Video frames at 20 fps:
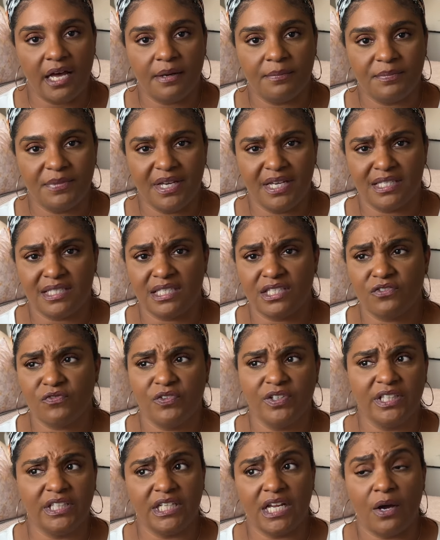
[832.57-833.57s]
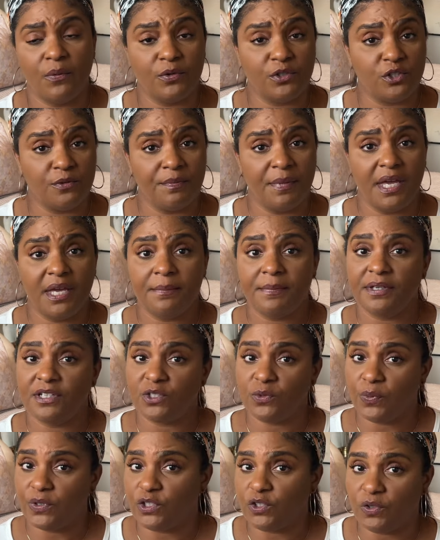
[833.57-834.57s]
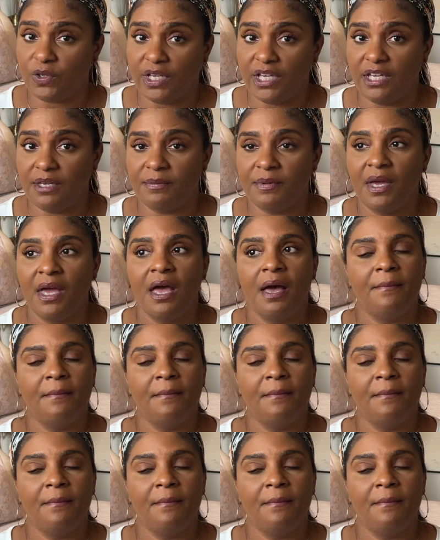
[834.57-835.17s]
because it's really not what you make, but it's what you keep.